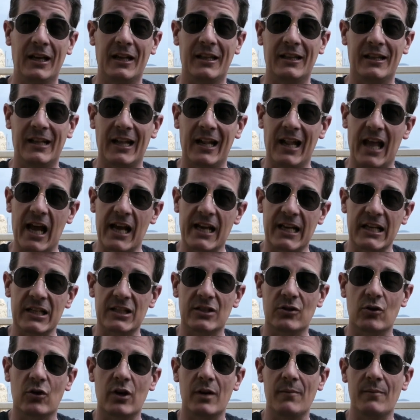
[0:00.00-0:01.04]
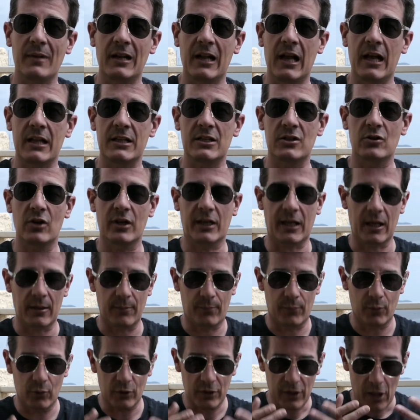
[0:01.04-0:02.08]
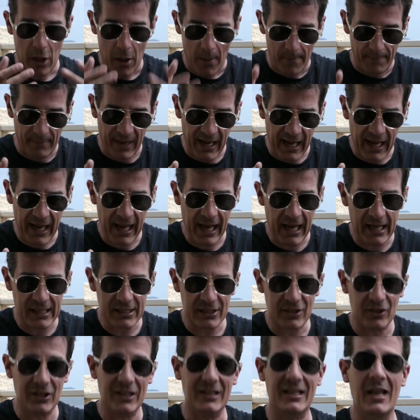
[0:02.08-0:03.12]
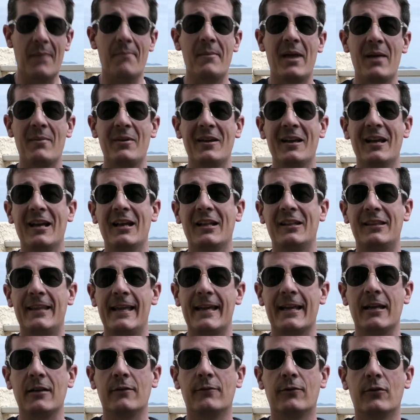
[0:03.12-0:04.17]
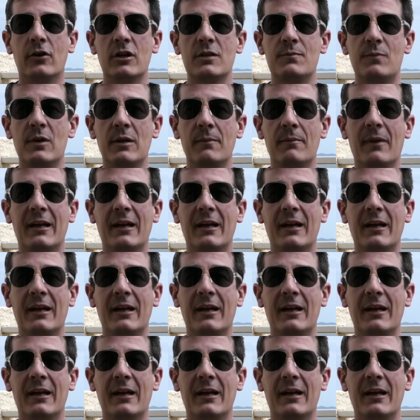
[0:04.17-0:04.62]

the Leica store in Milan so I can put my hands on it and maybe take it for a spin.